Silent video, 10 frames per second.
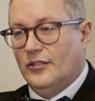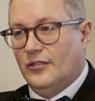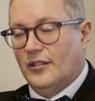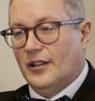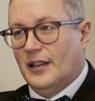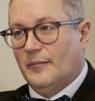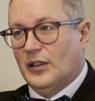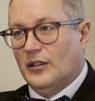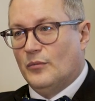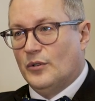to the
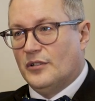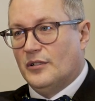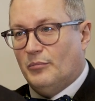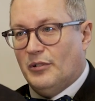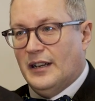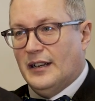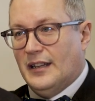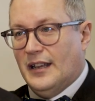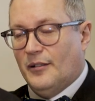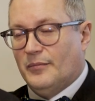limbic emotional brain and
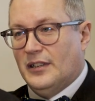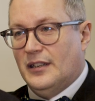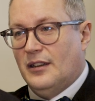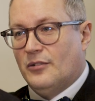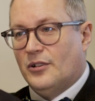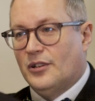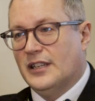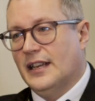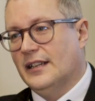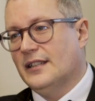then up to the
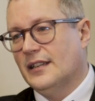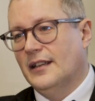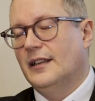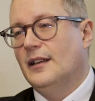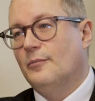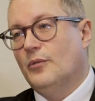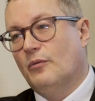neocortex. But